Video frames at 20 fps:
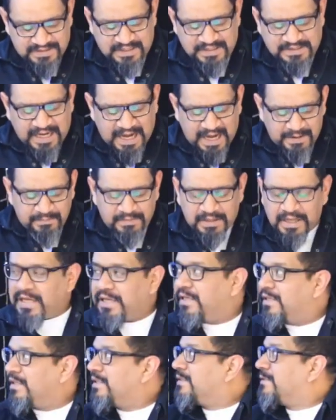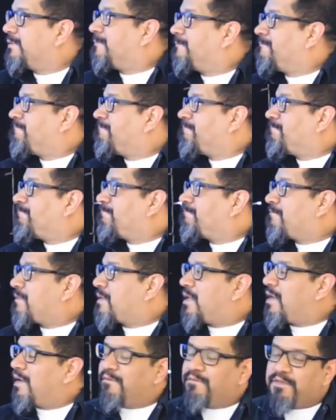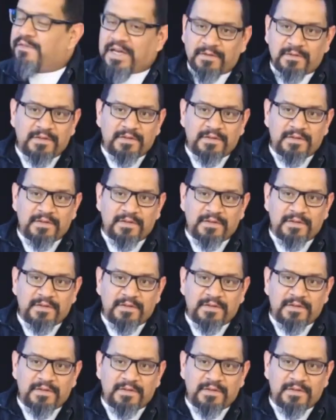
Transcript: A Timeline of Final